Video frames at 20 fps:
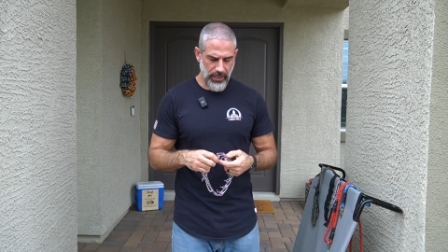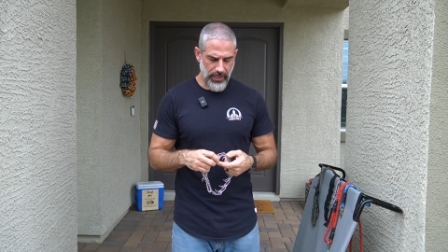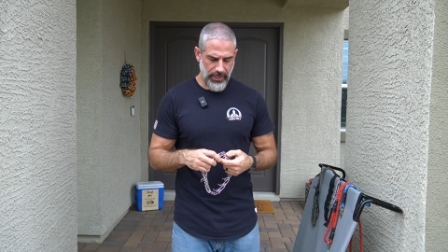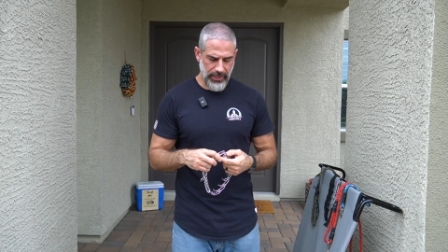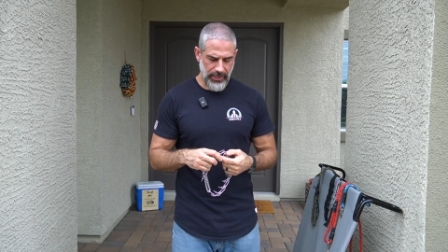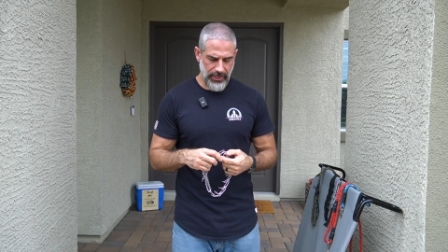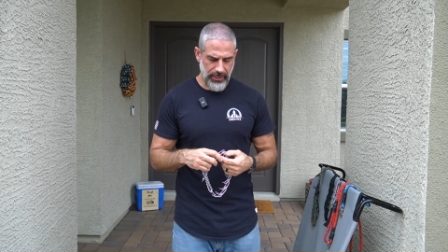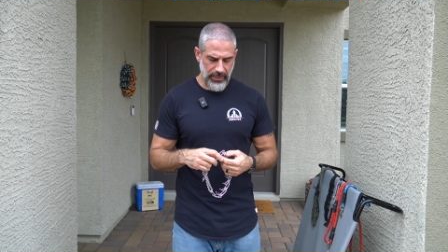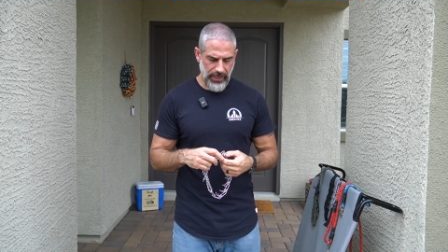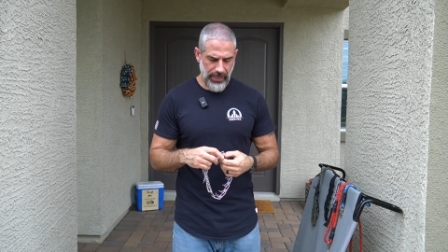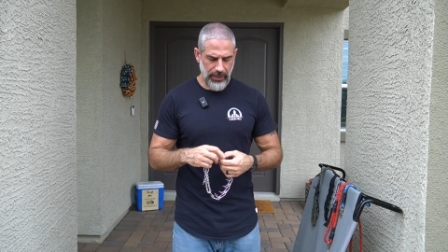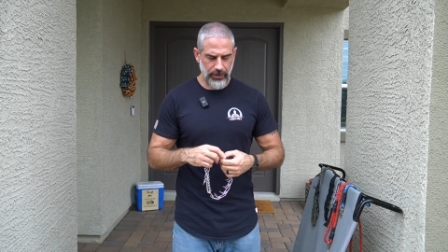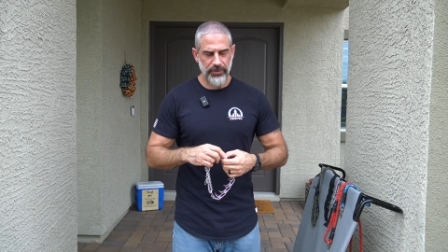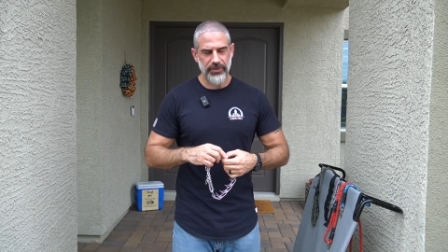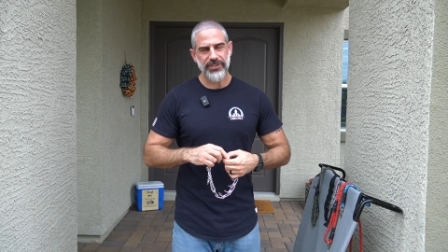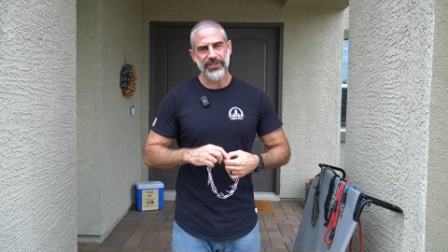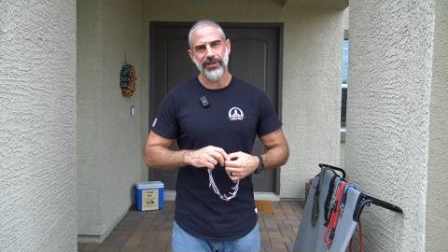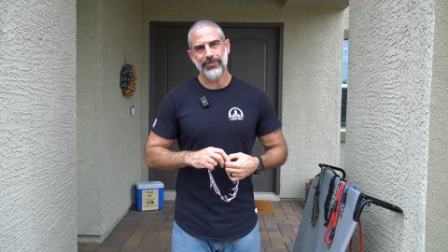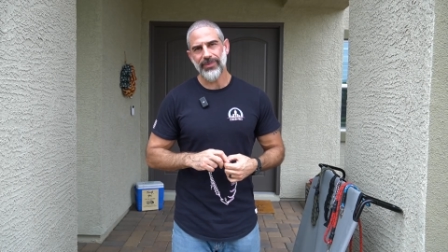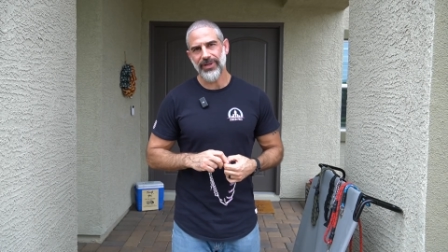And I
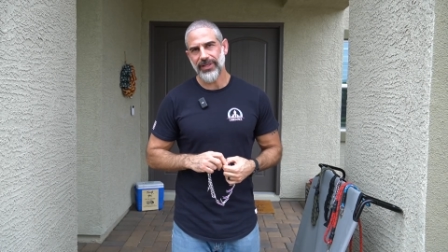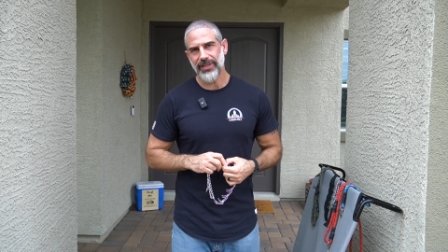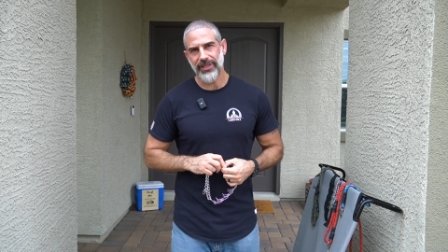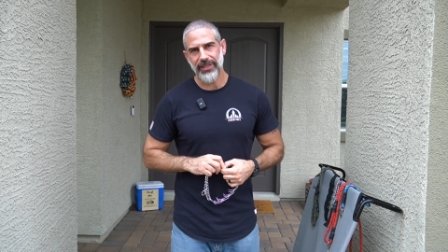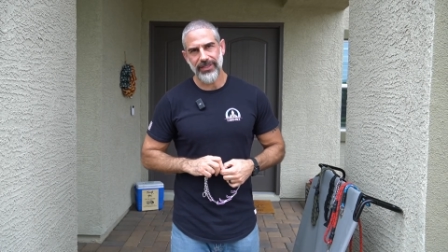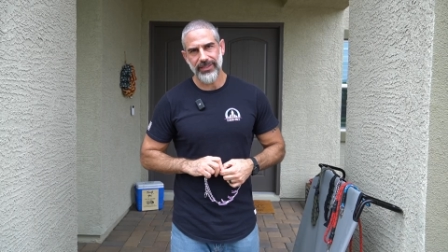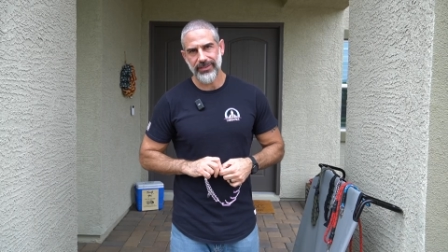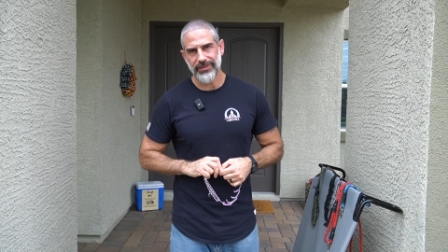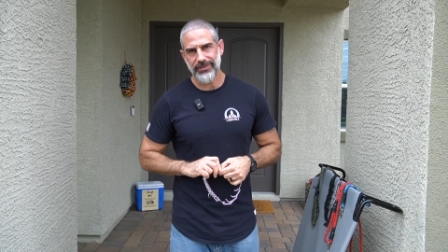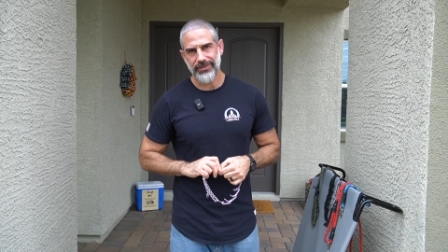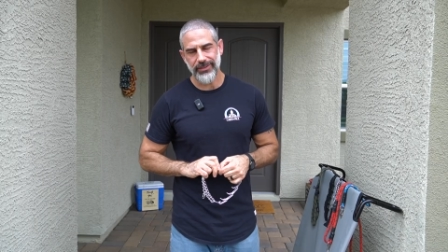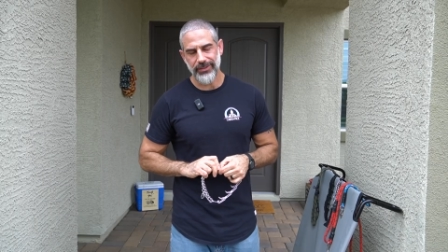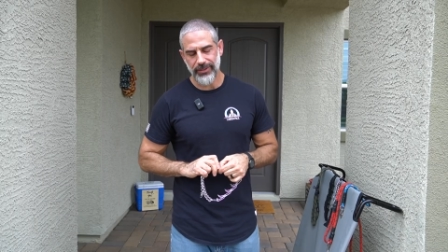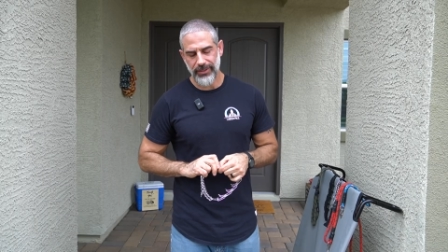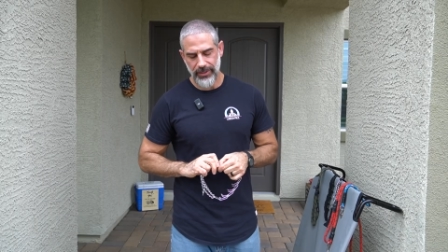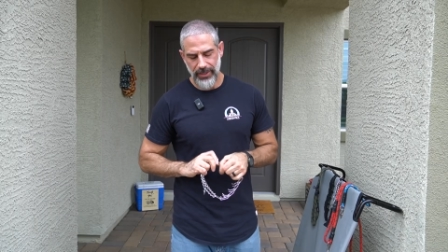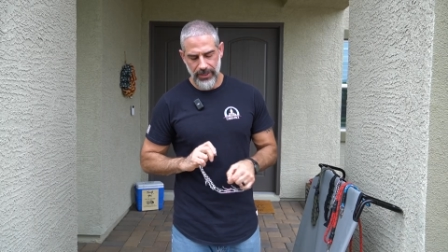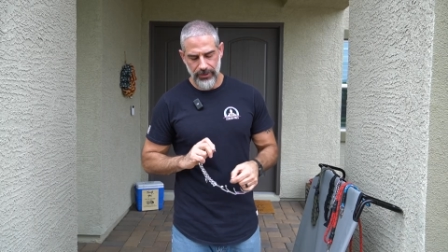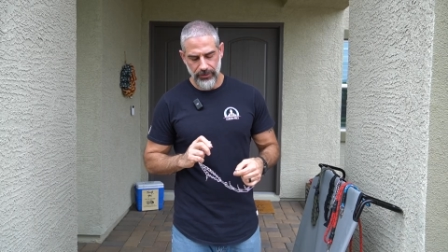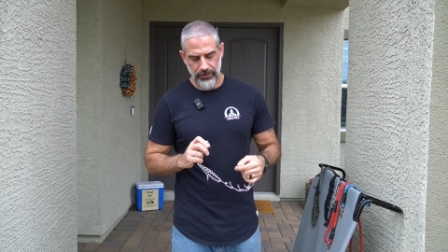always tell my clients
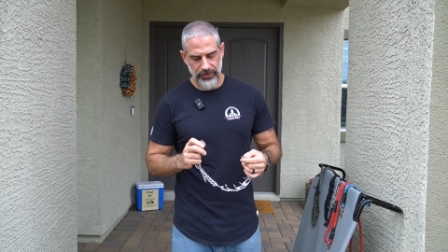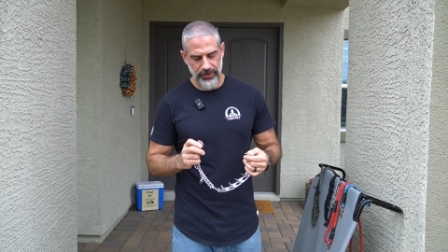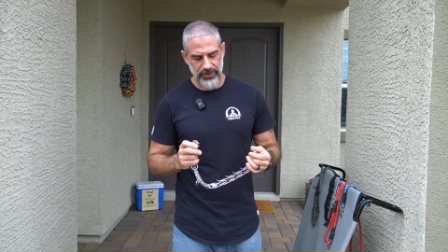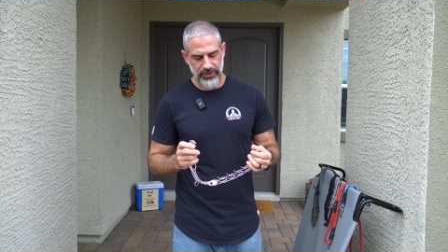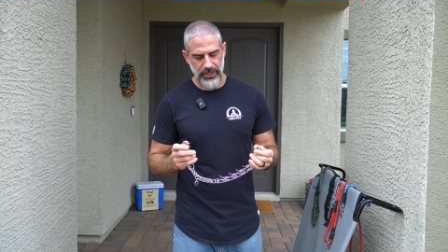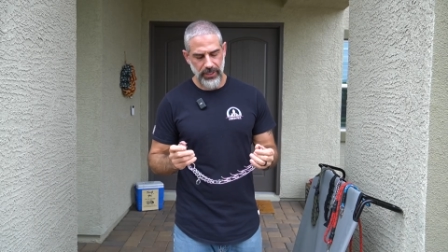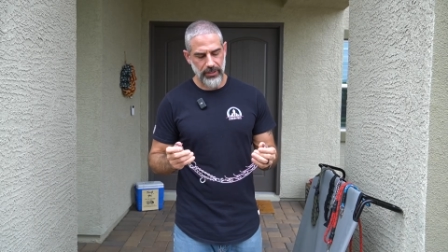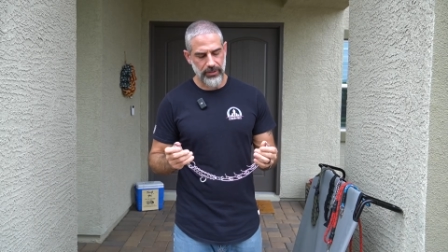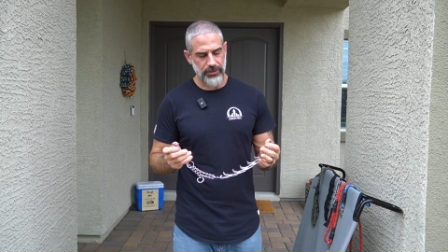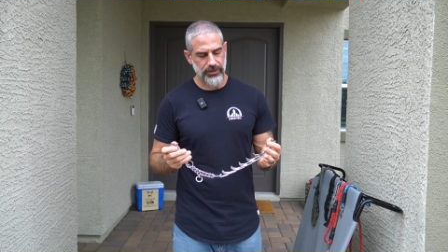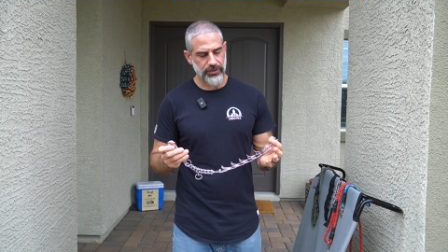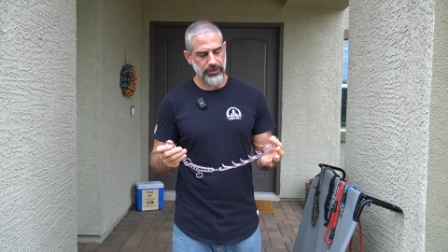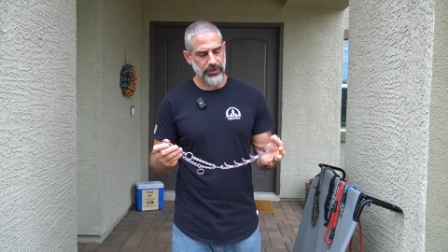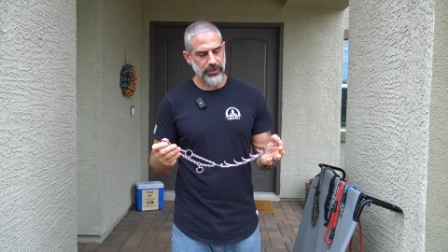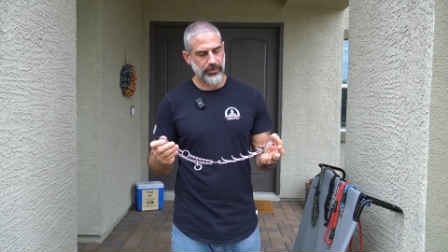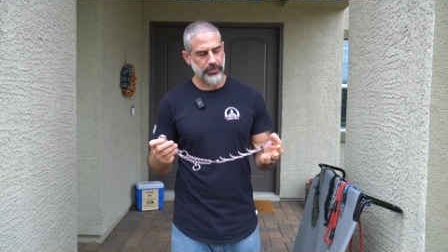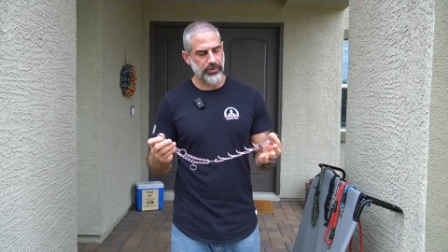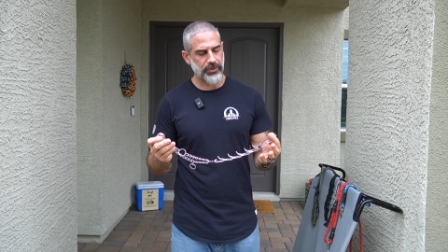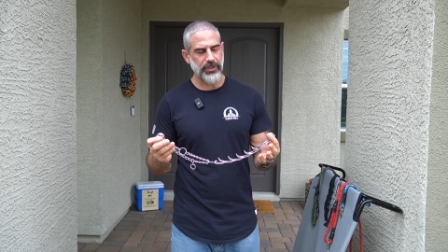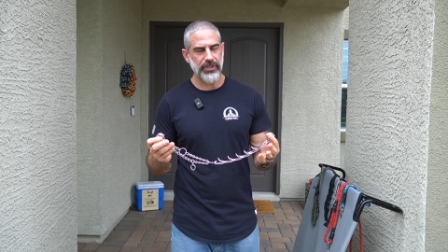that I know these collars
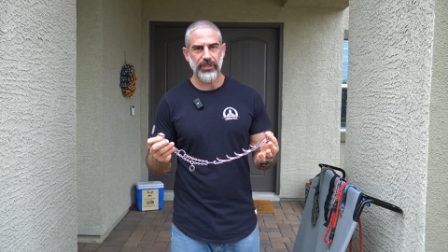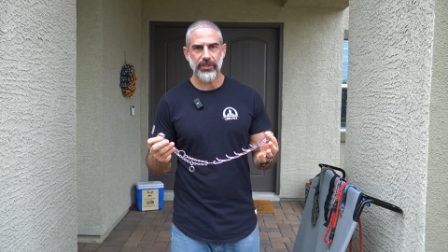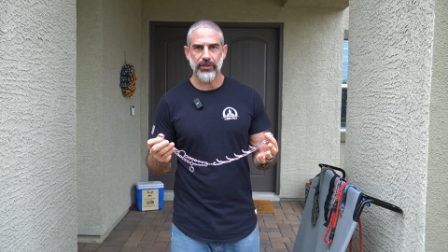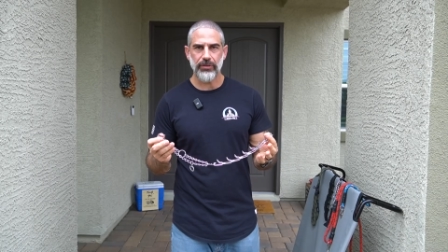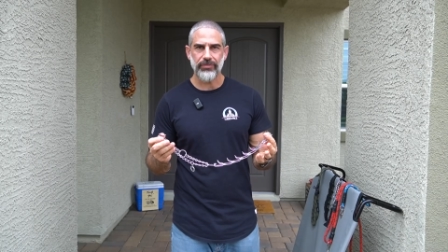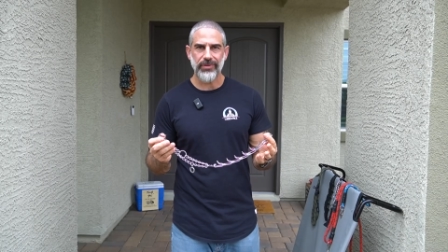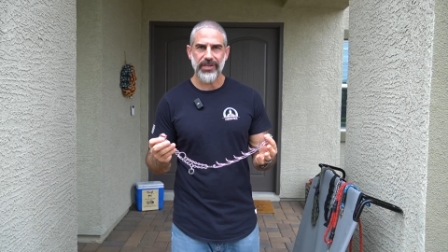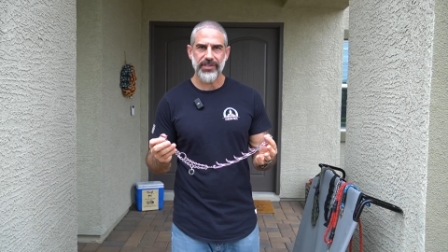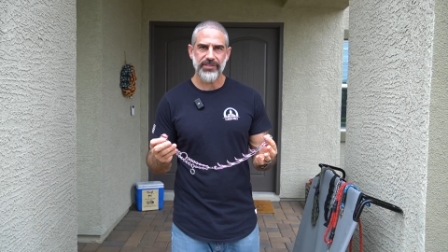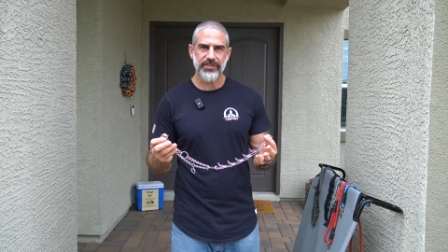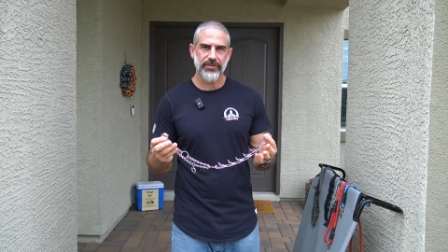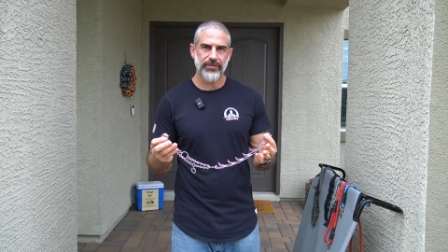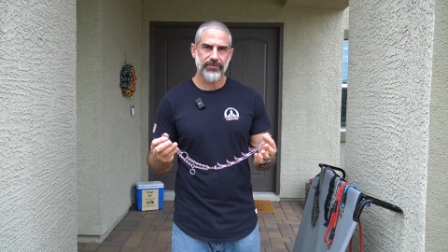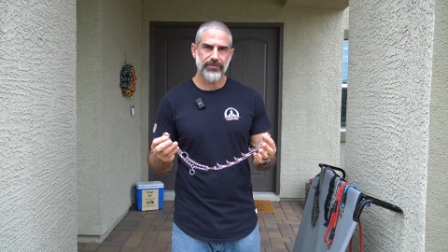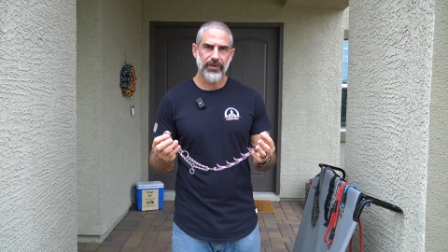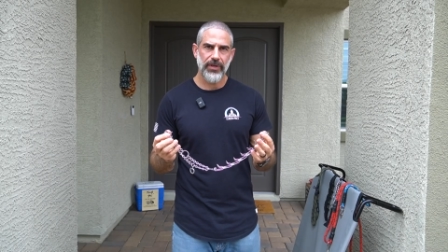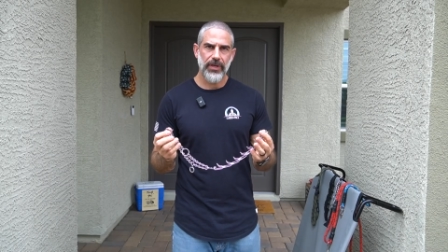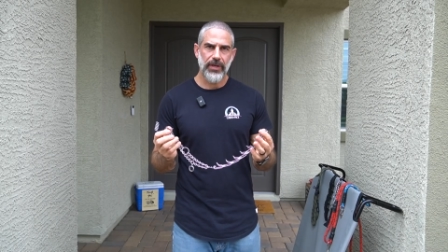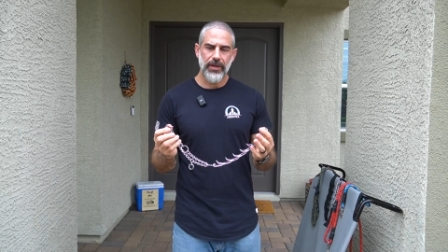look pretty aggressive,